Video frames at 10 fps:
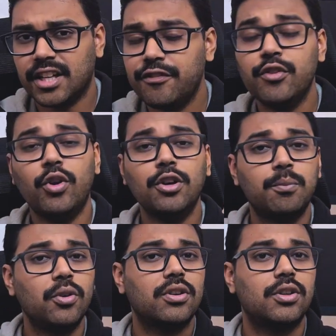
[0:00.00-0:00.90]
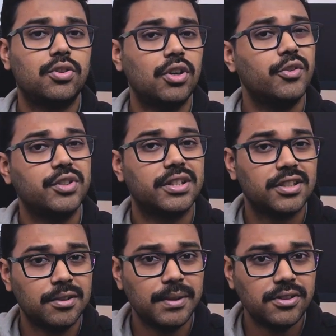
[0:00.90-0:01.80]
and if you want more control over the
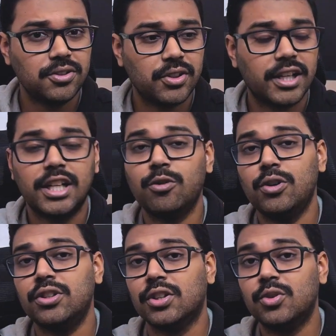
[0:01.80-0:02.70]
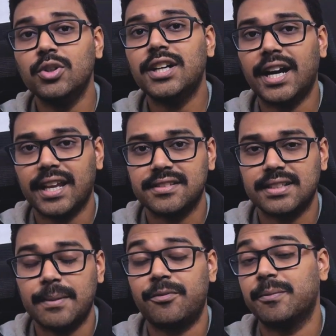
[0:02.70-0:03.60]
thermals, you can download the Good Guardians
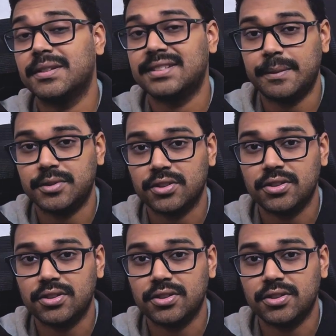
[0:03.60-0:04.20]
app from the Samsung